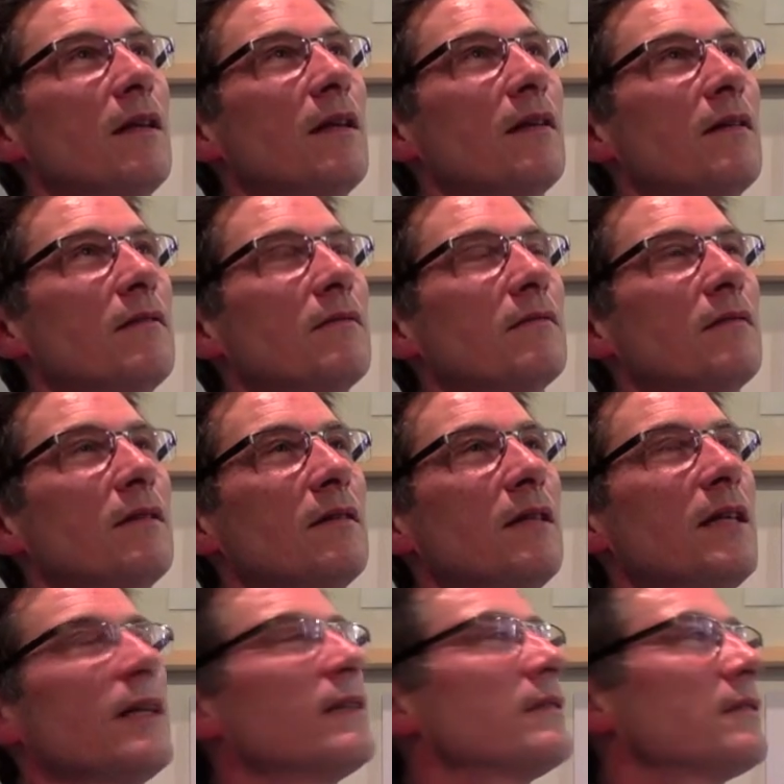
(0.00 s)
And the
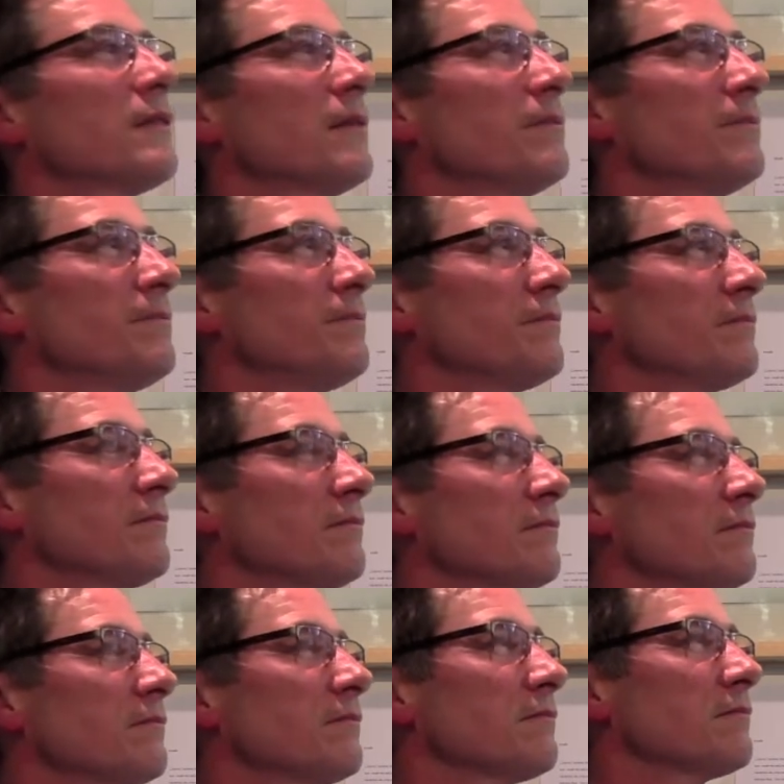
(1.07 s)
thing is, I
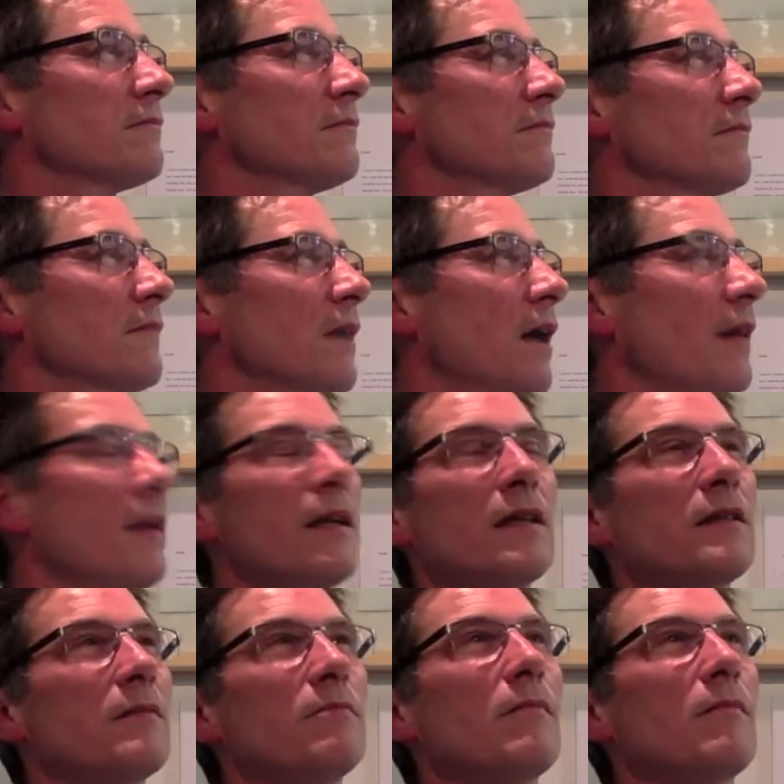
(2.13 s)
think it's